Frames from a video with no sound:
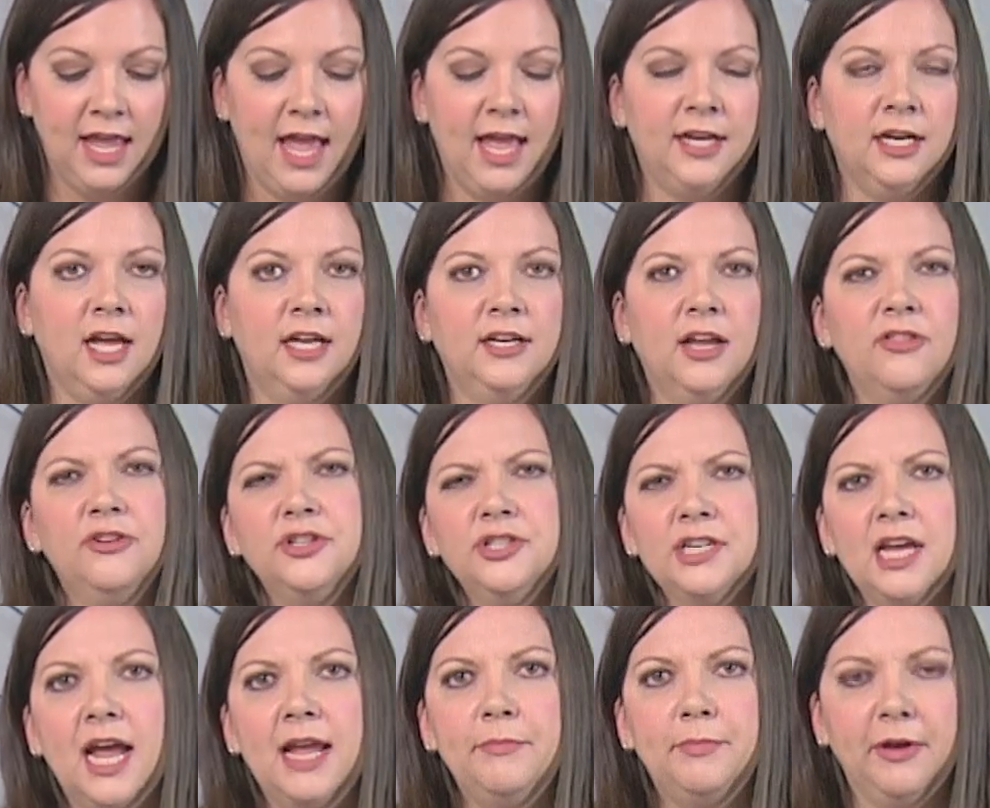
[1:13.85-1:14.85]
And another
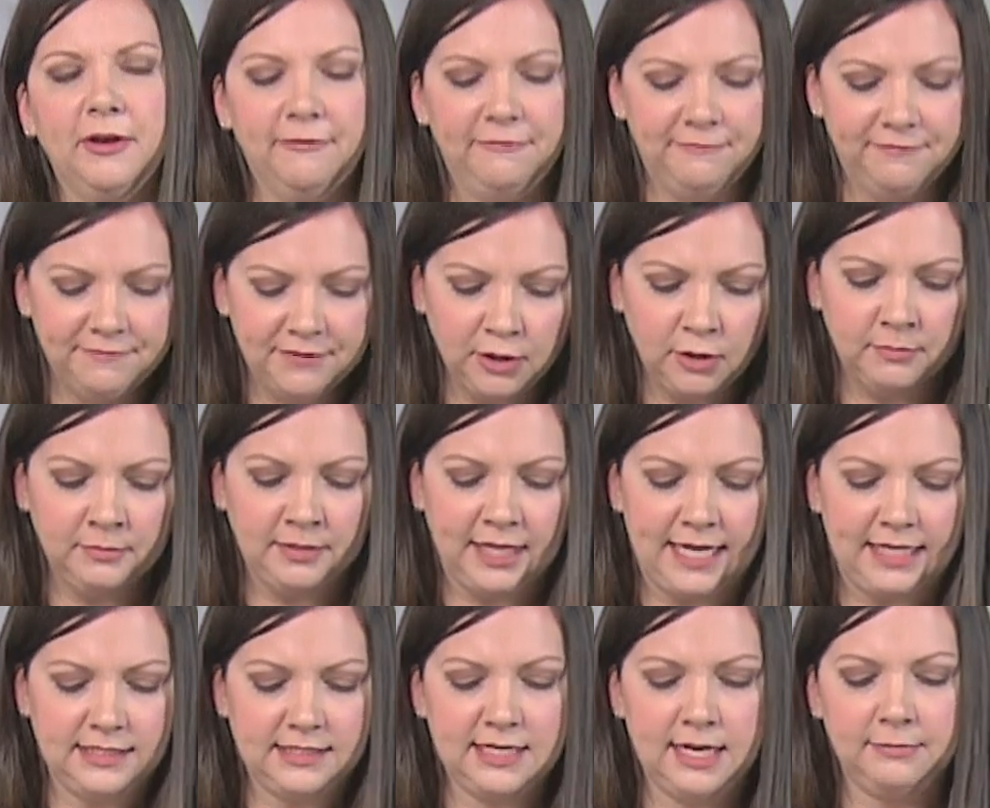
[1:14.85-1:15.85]
type of
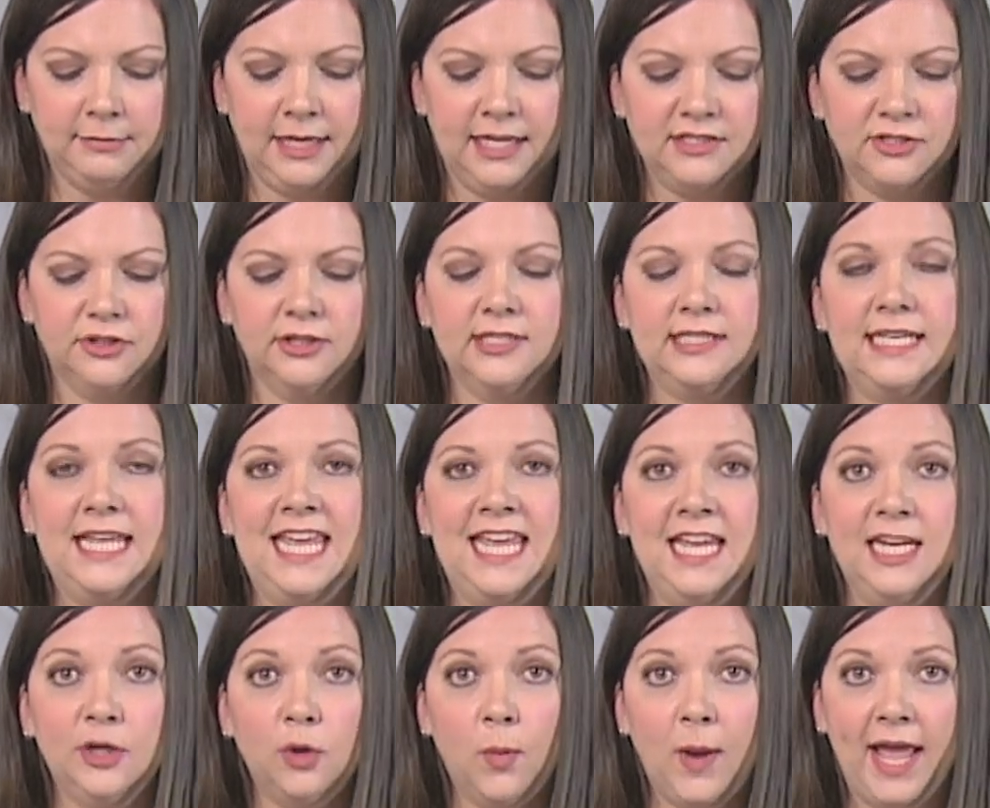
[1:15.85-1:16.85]
film-like stabilizer is
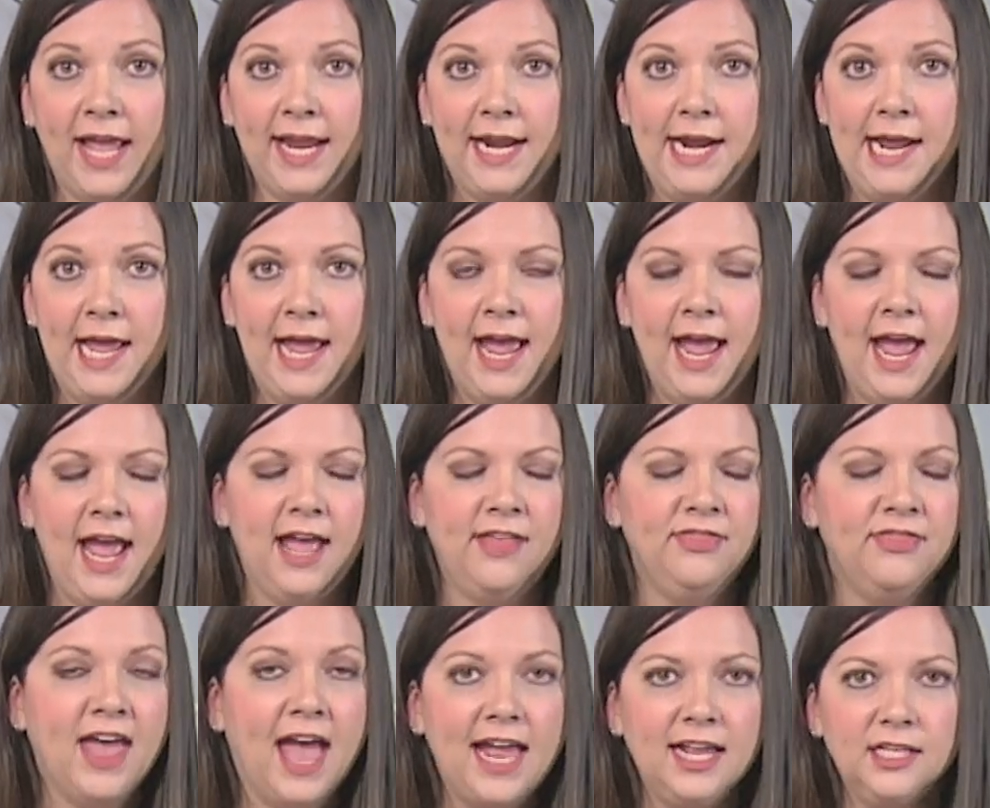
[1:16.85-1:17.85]
heat away
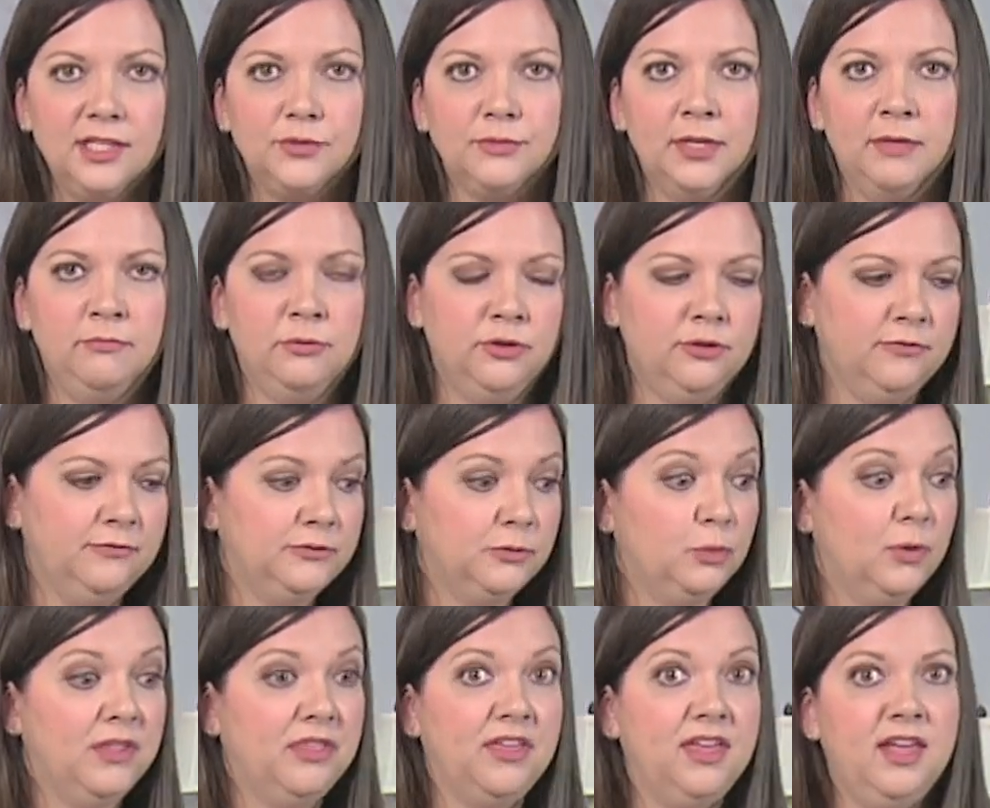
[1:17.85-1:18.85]
and that is removed
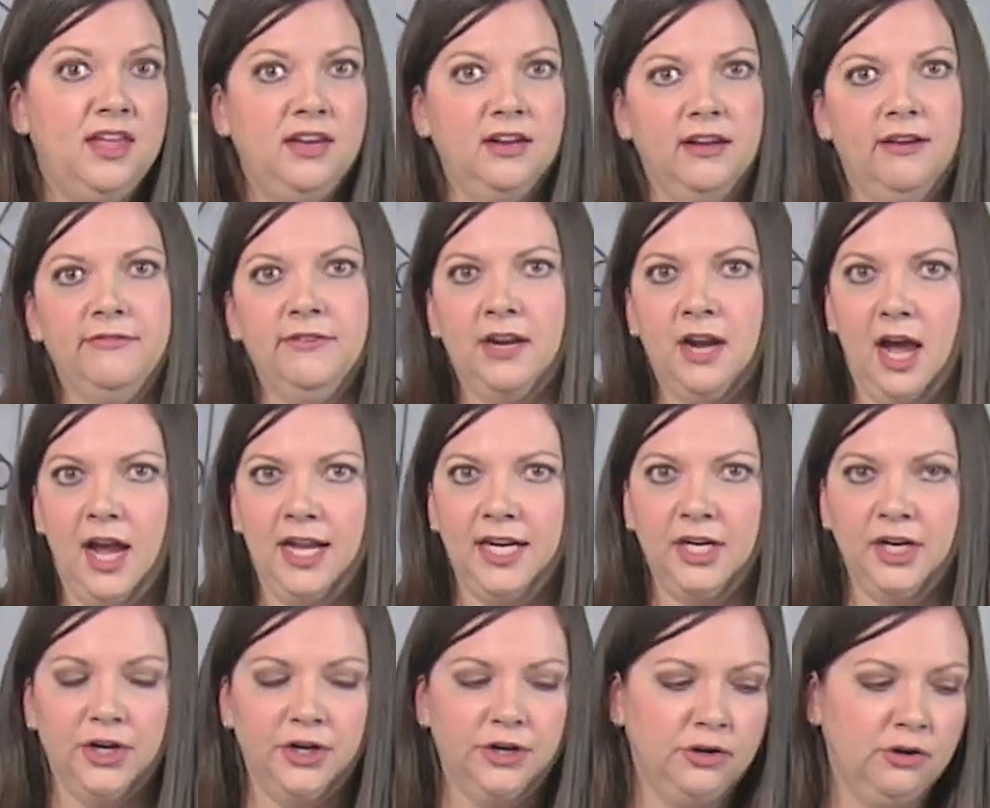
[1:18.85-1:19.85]
with heat of an
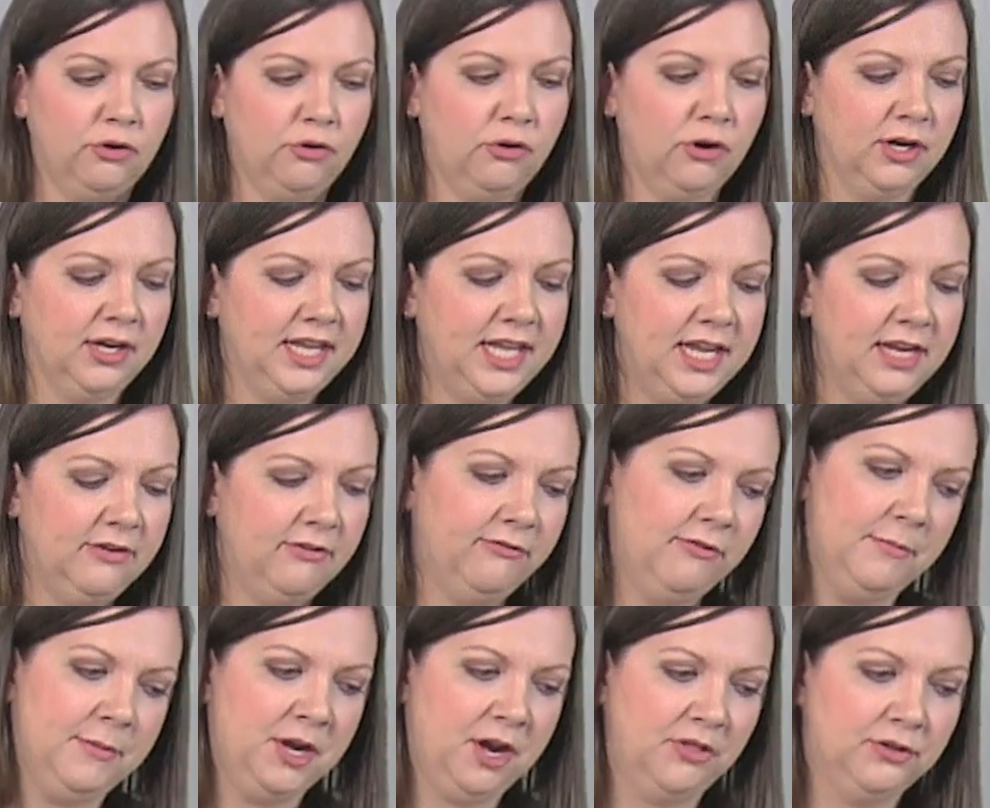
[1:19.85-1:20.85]
iron or heat
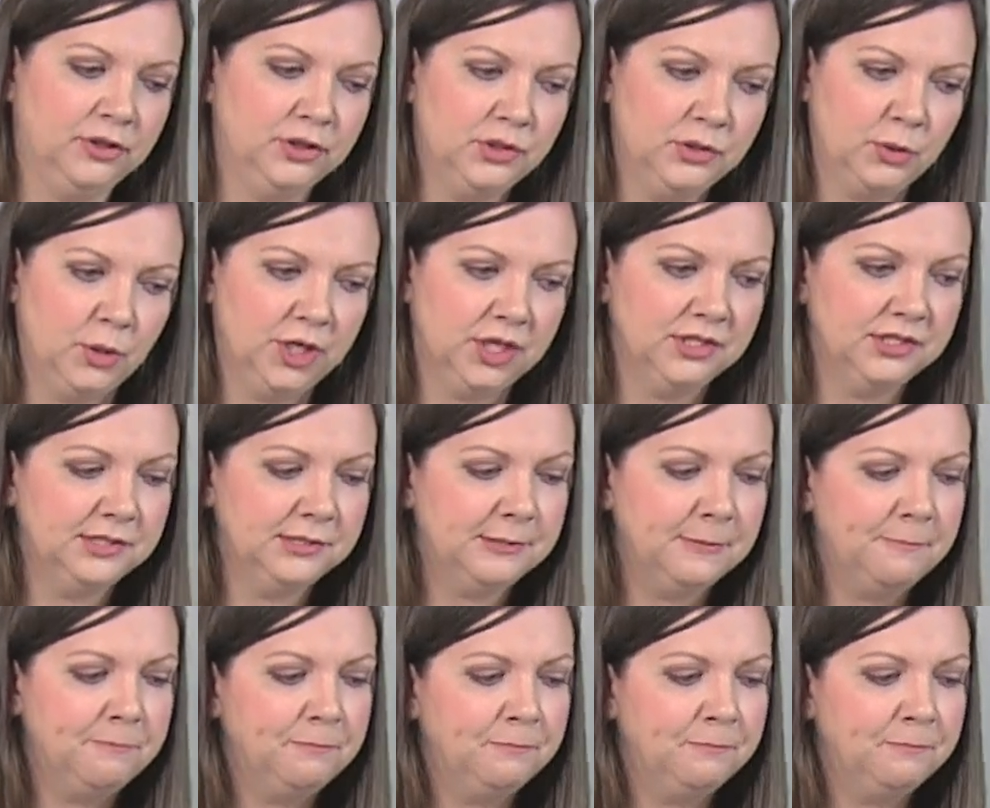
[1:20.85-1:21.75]
from another source.